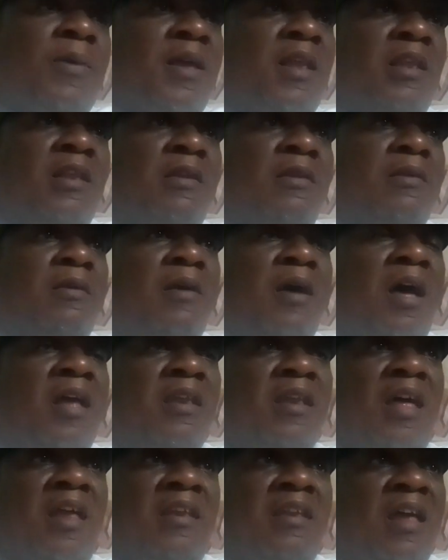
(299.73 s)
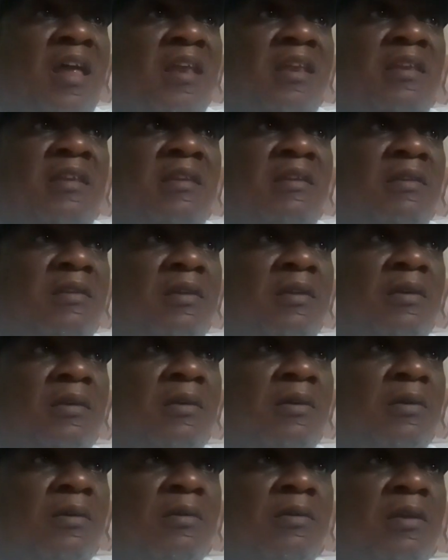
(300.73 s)
well and
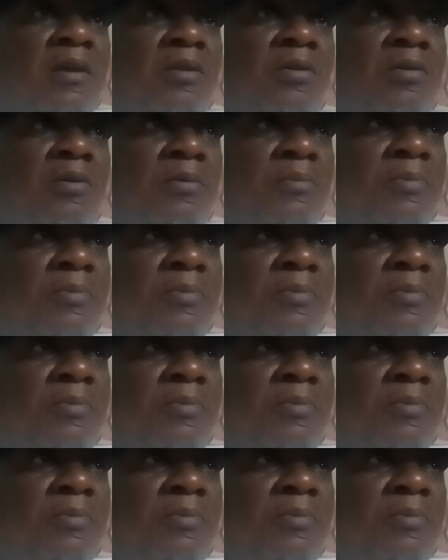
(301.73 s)
you know,